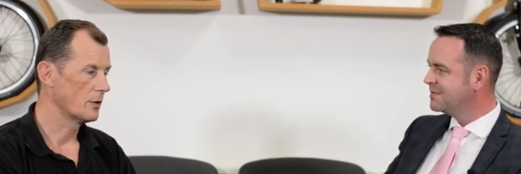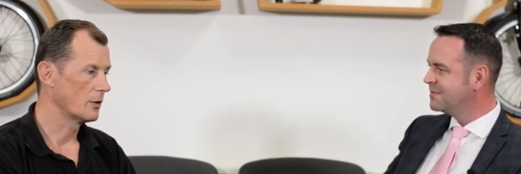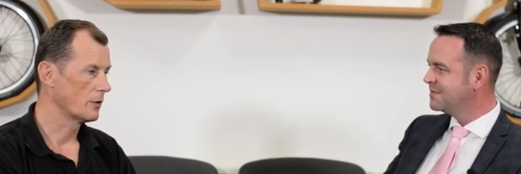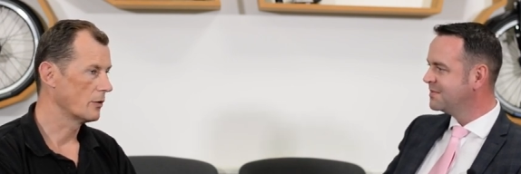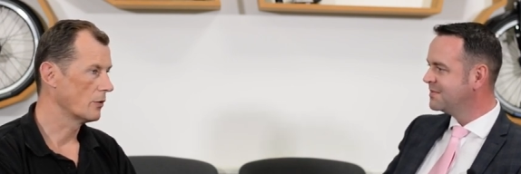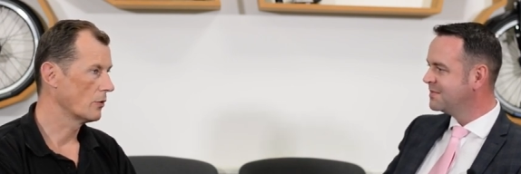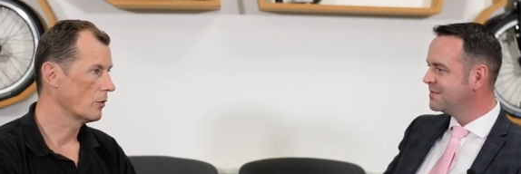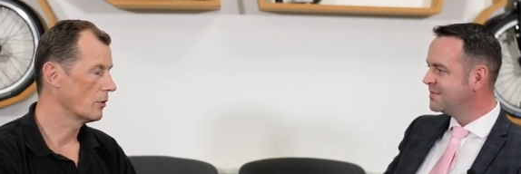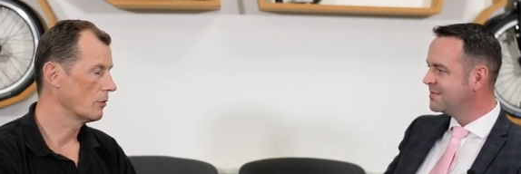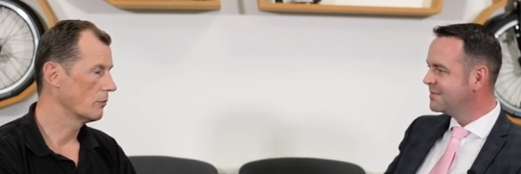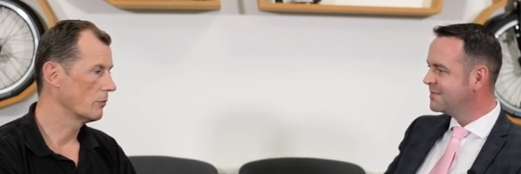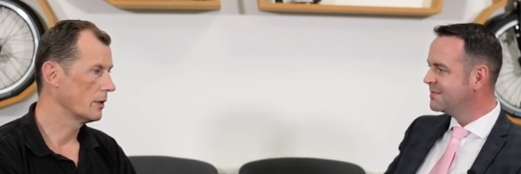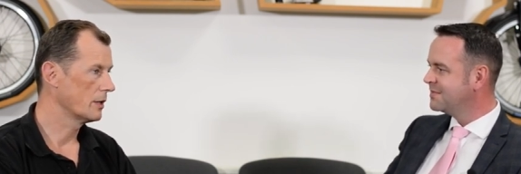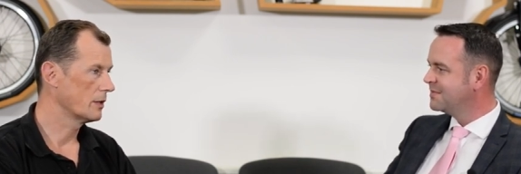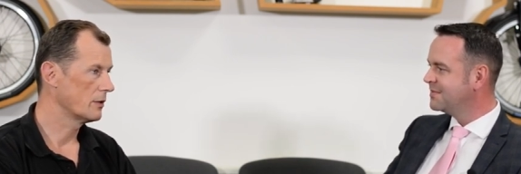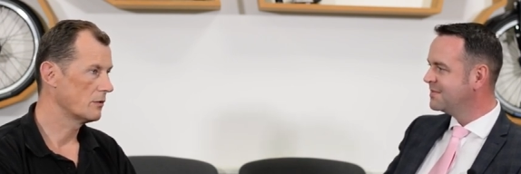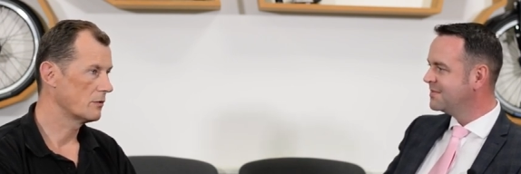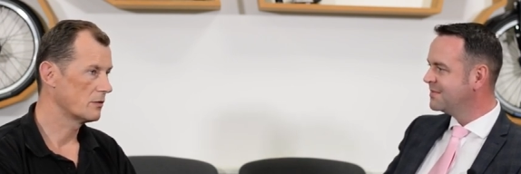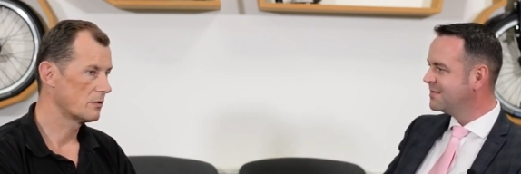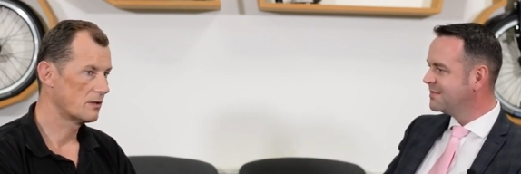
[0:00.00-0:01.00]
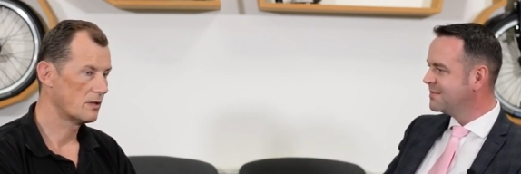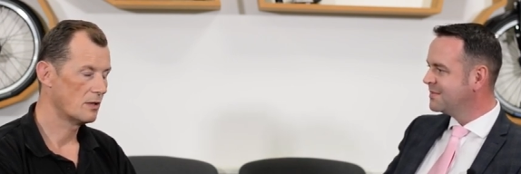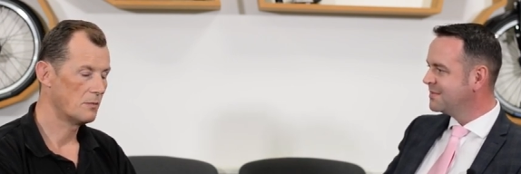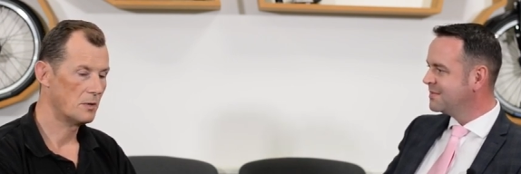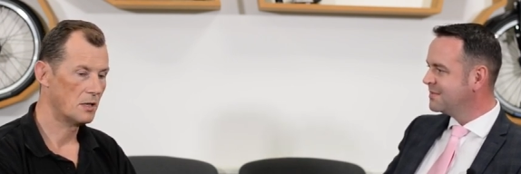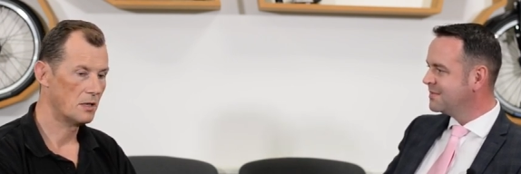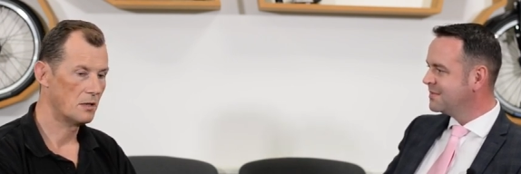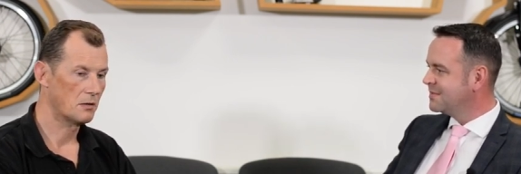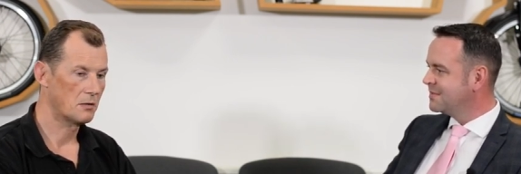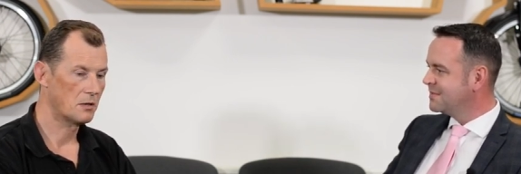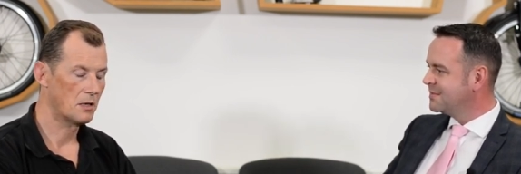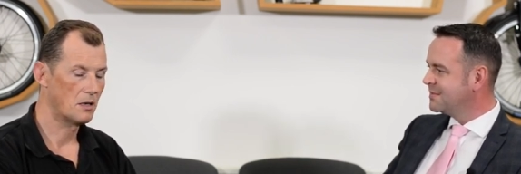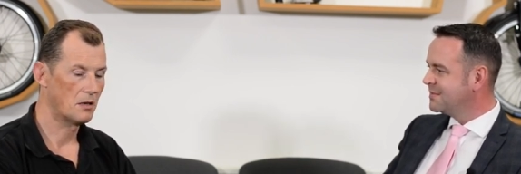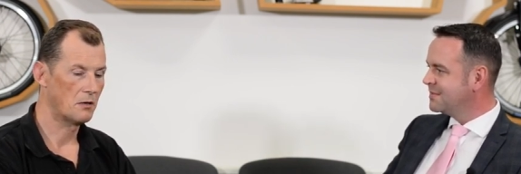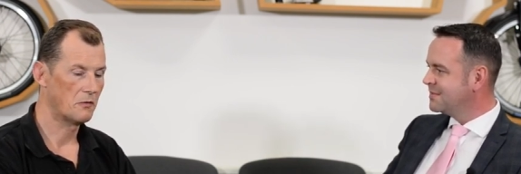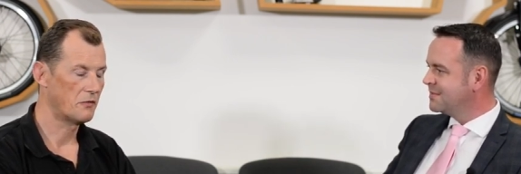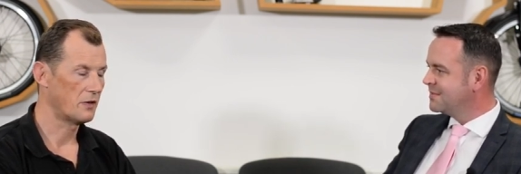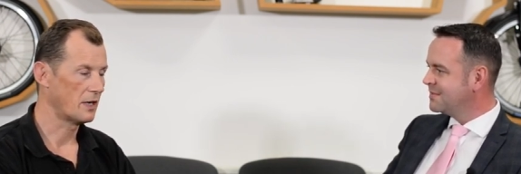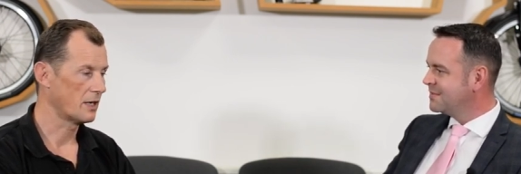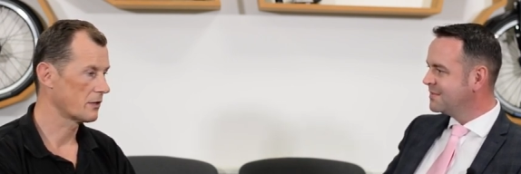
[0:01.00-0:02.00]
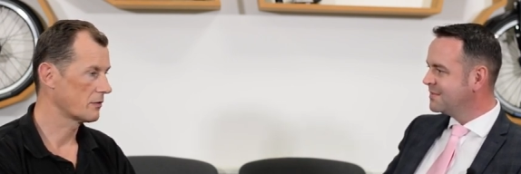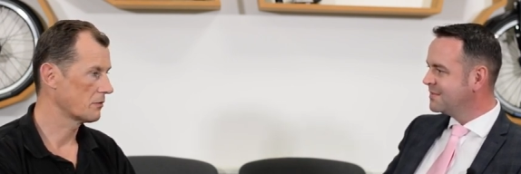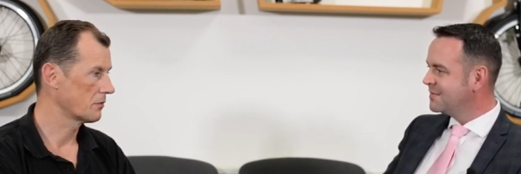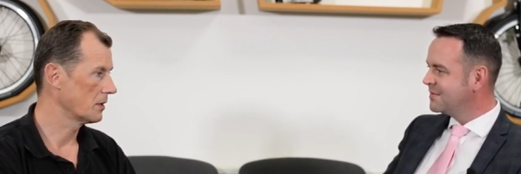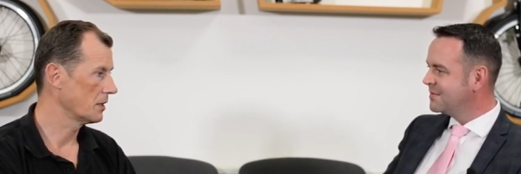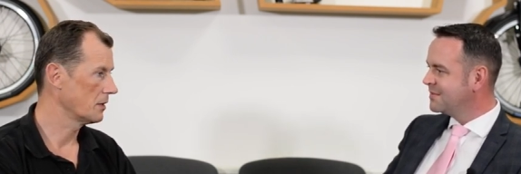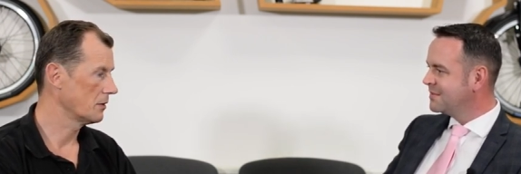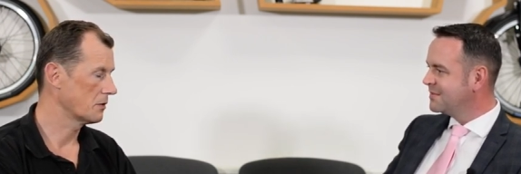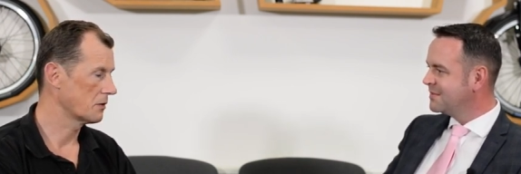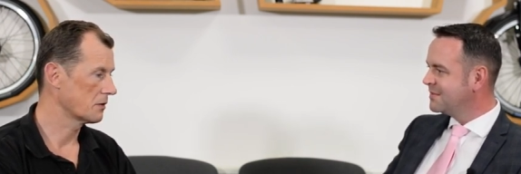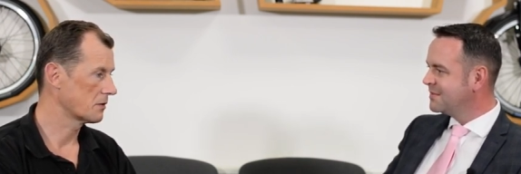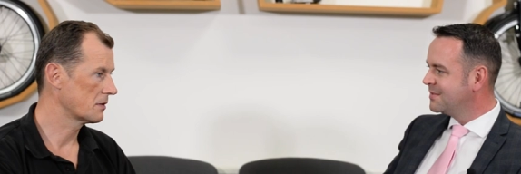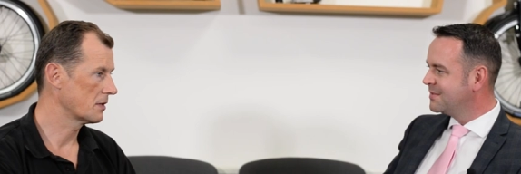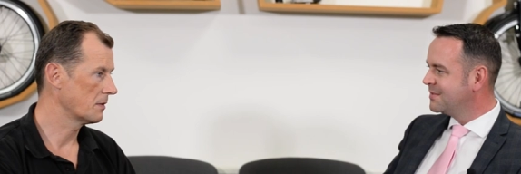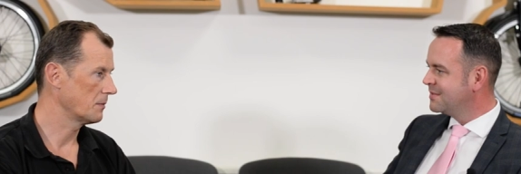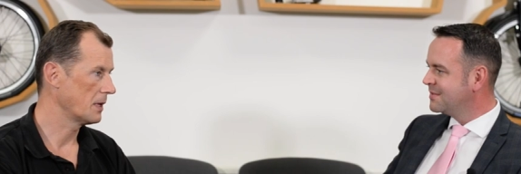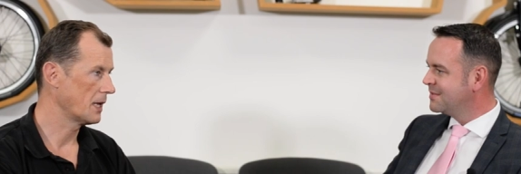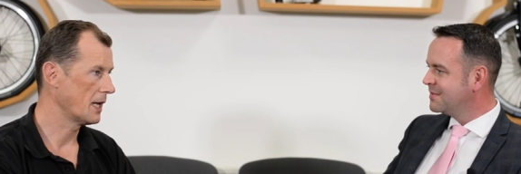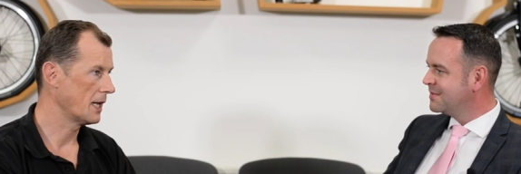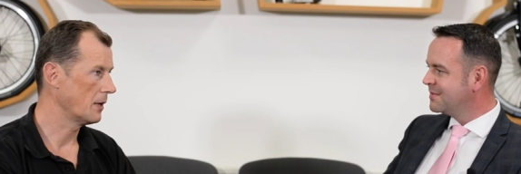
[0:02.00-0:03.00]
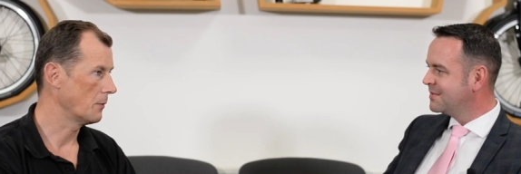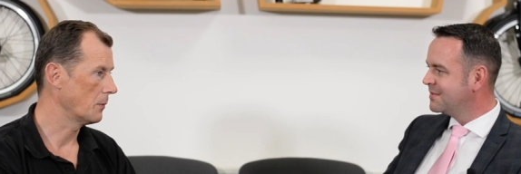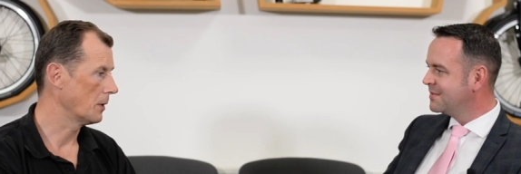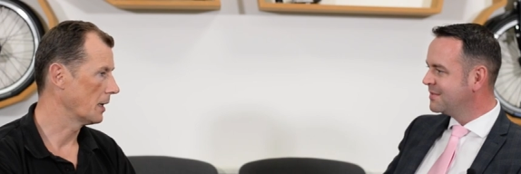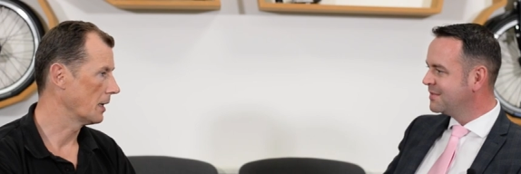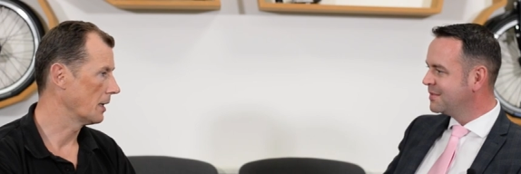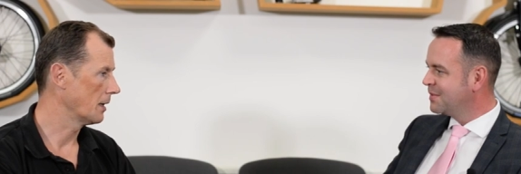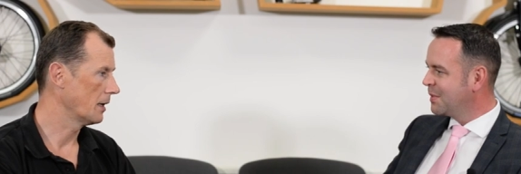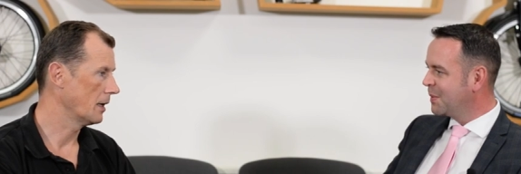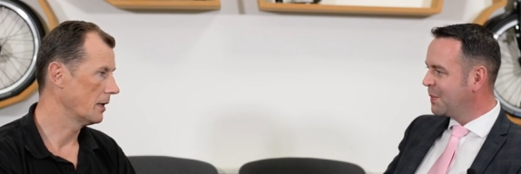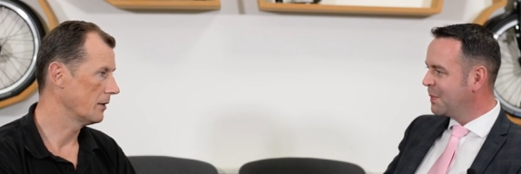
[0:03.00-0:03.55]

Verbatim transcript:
Speaker 1: me on an oil rig, you could stick me in a car factory, you could stick me anywhere.